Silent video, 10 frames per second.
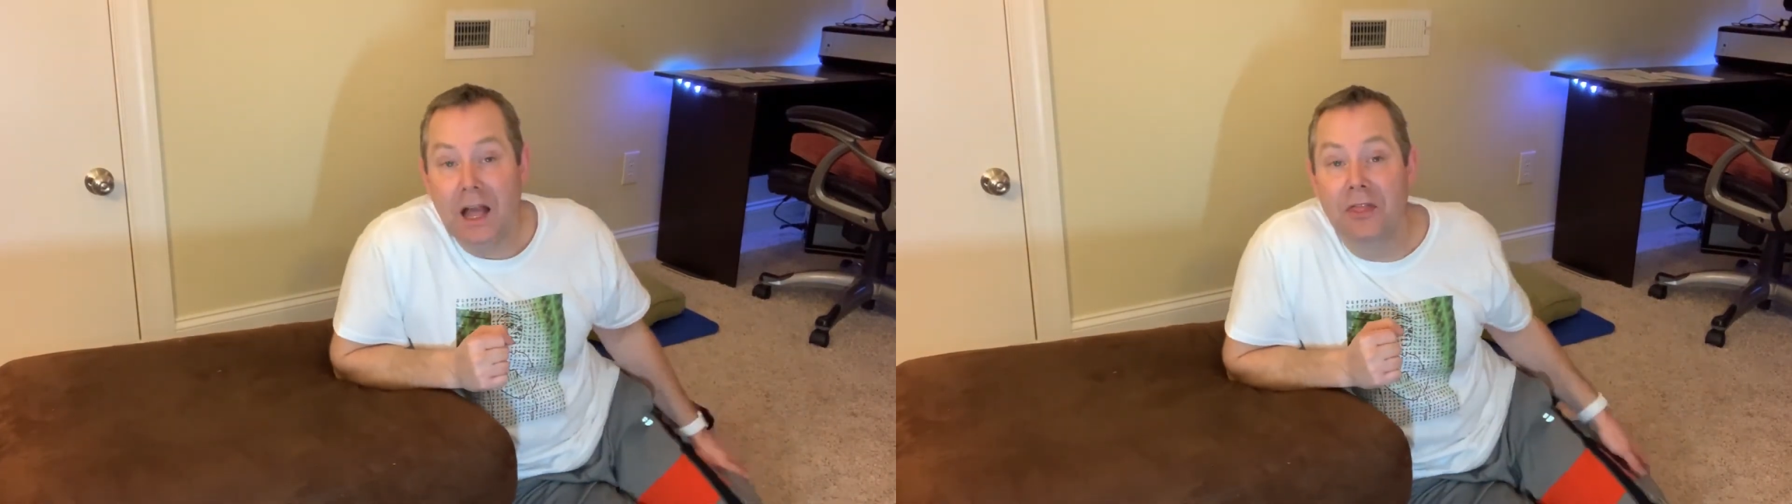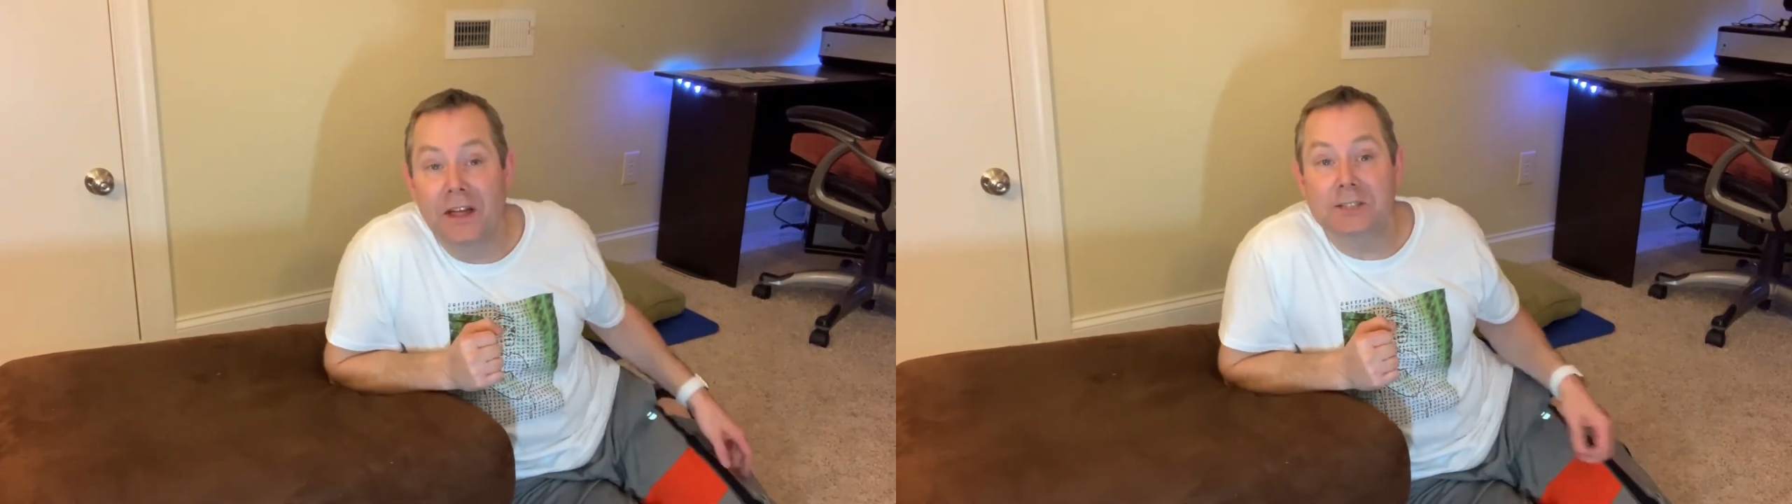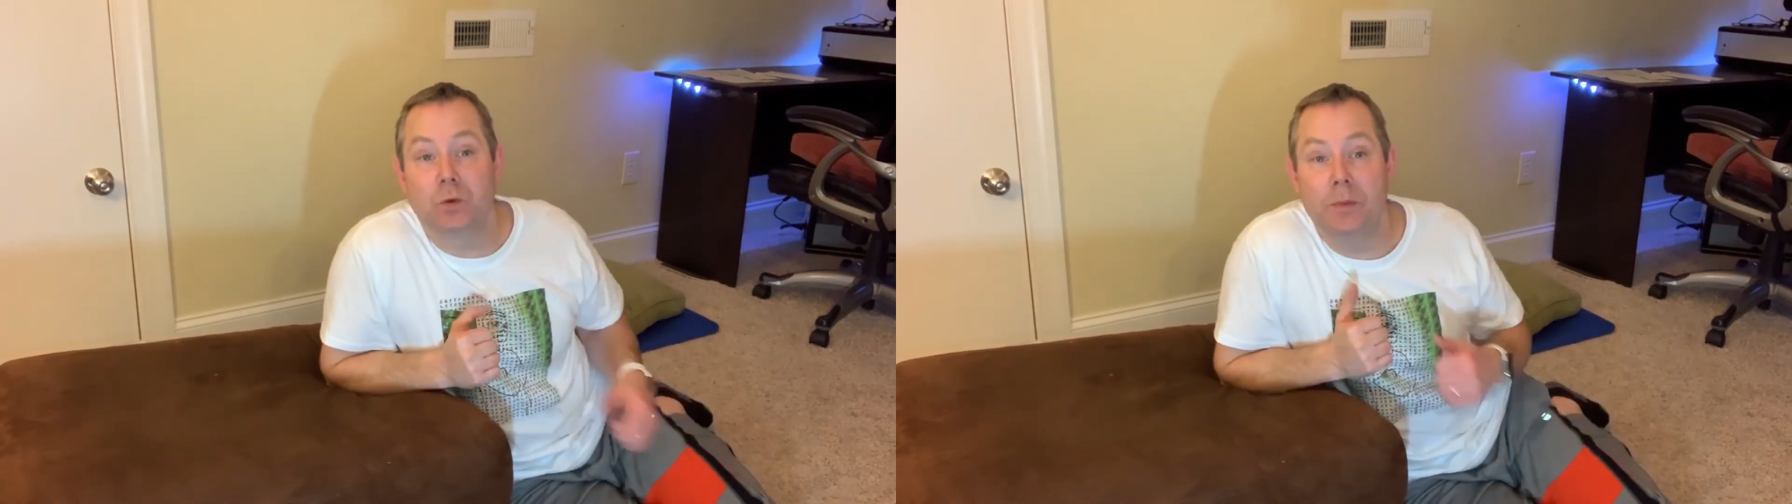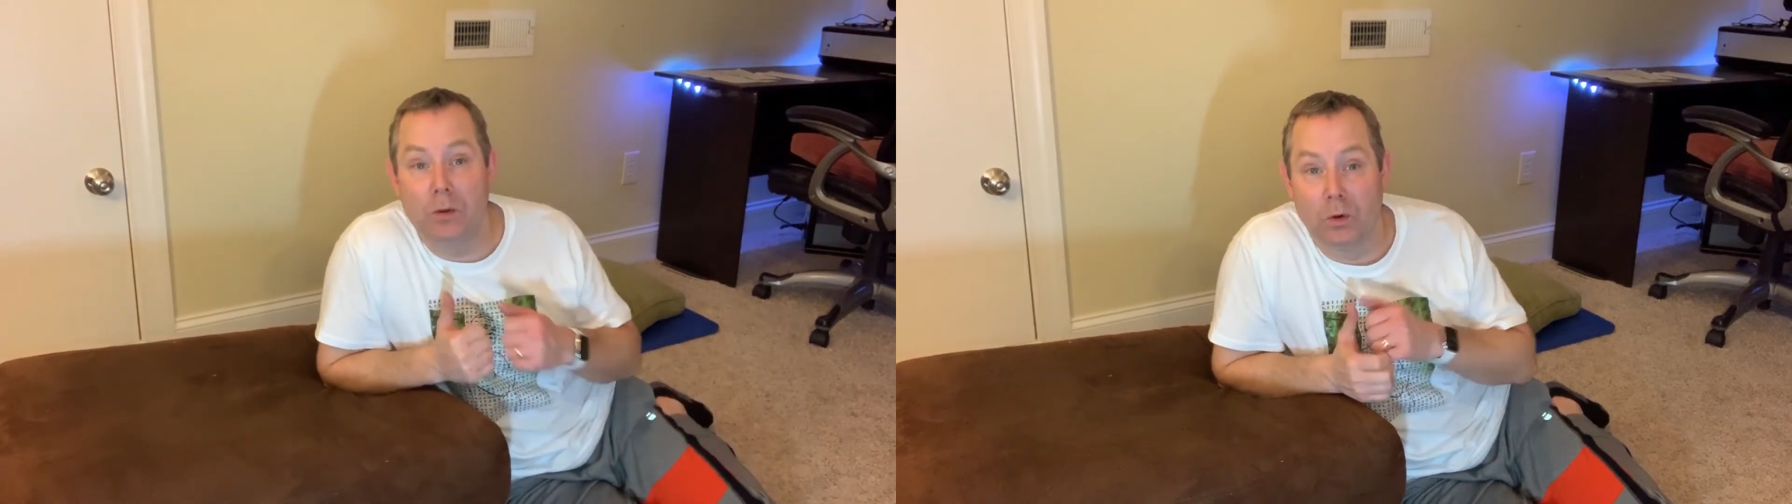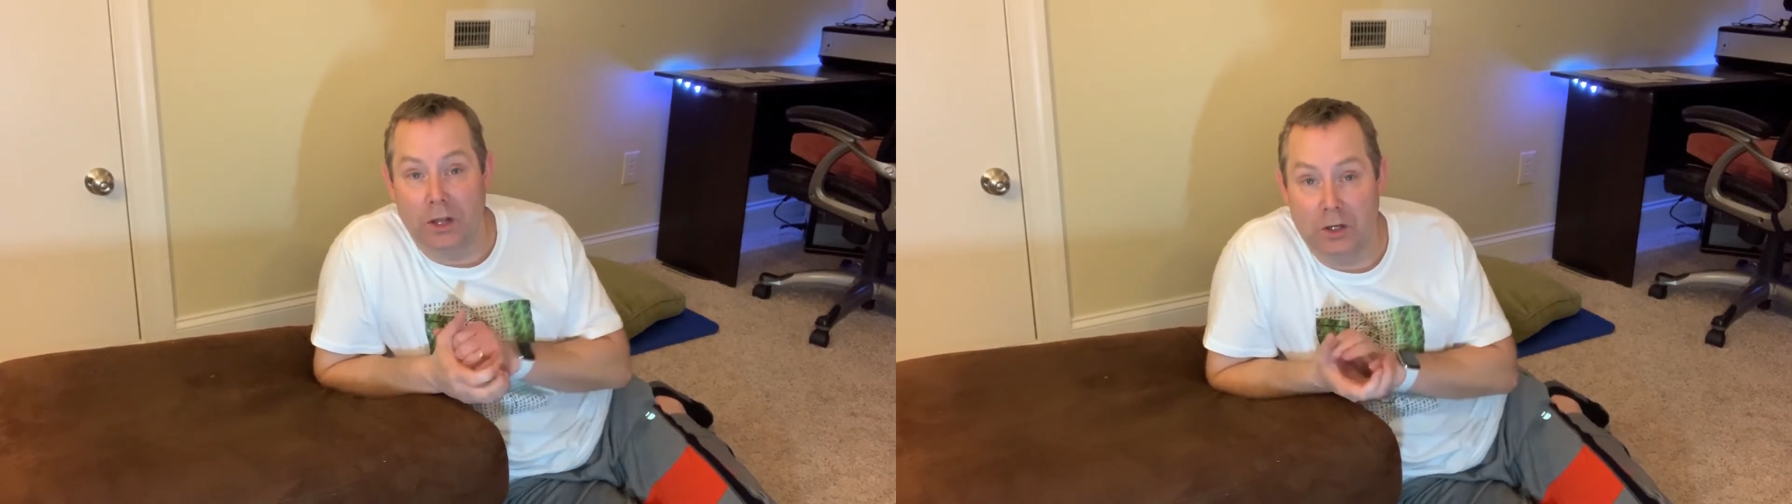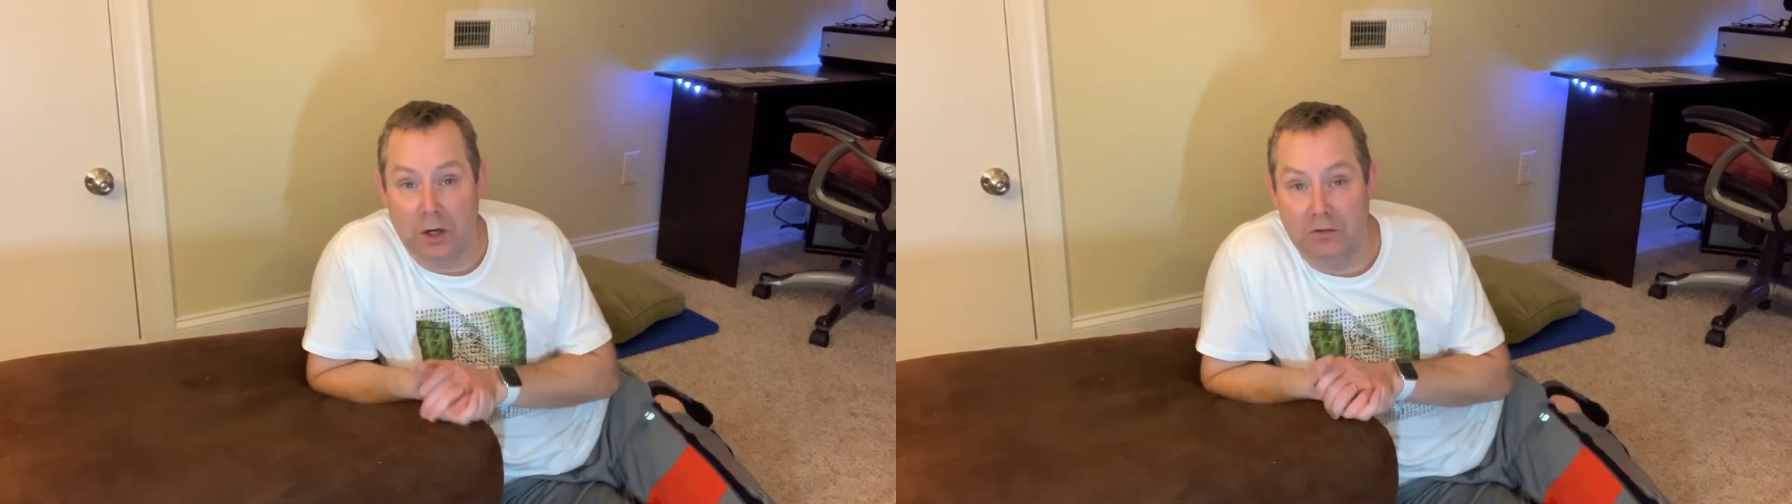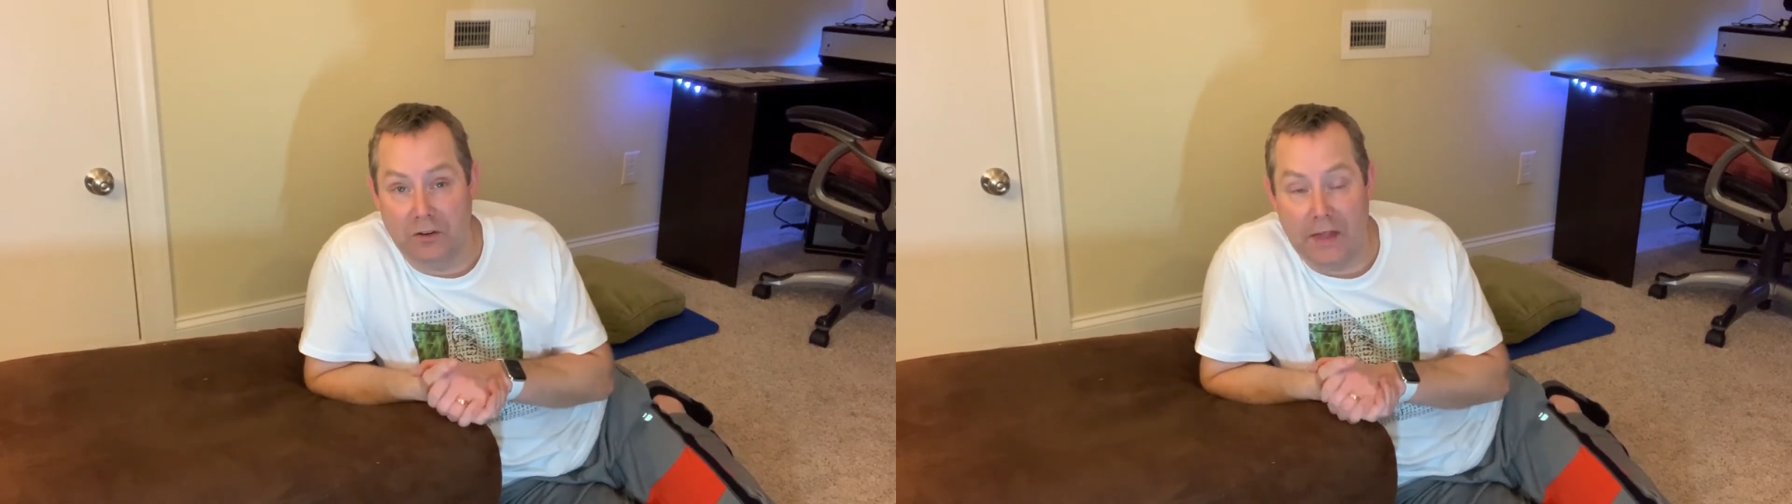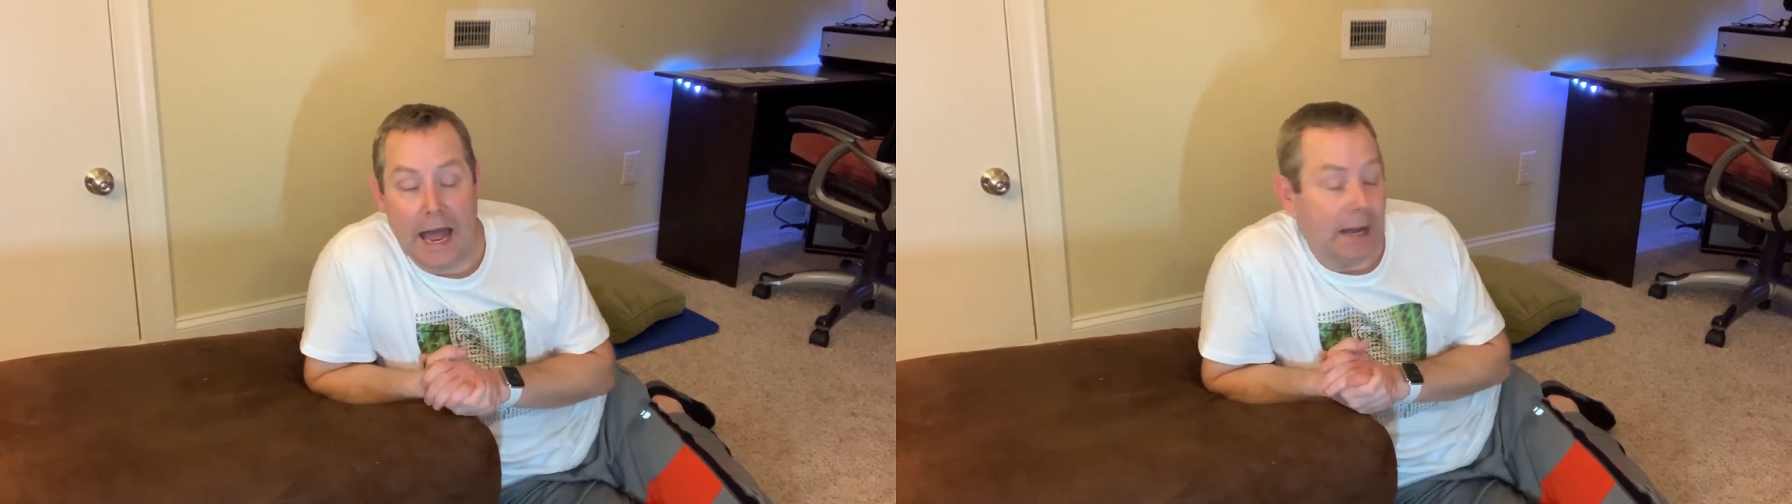this would be really good
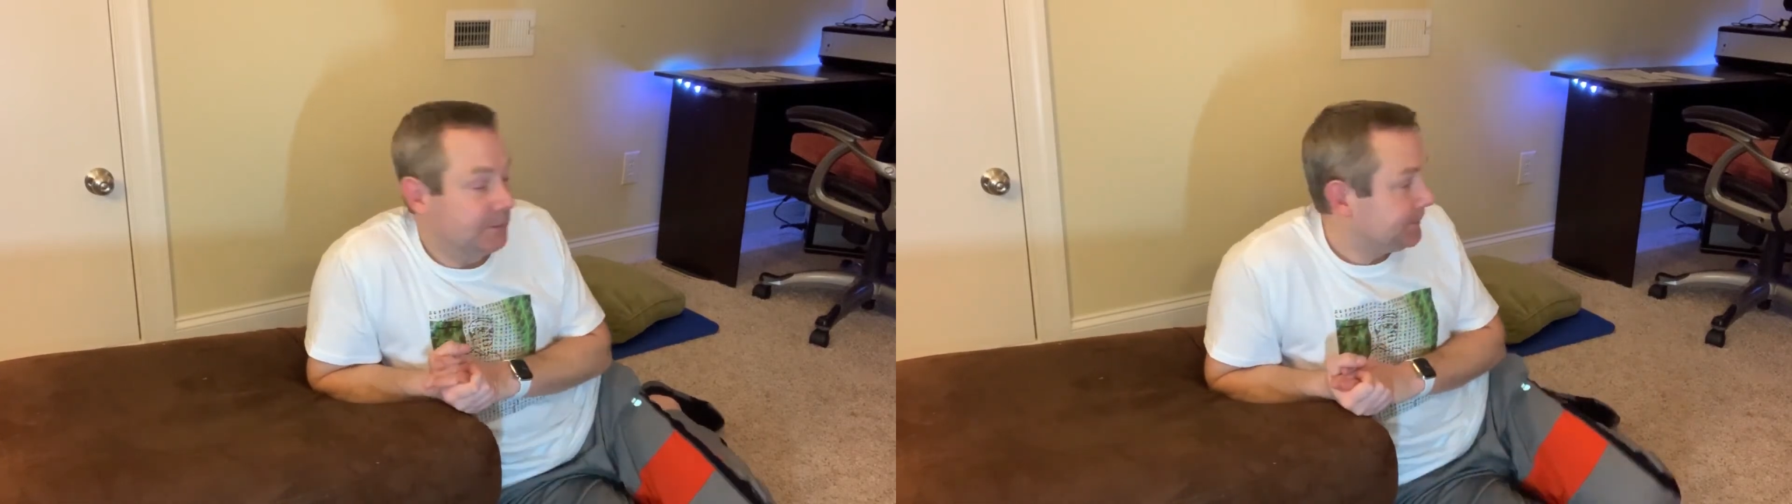for that.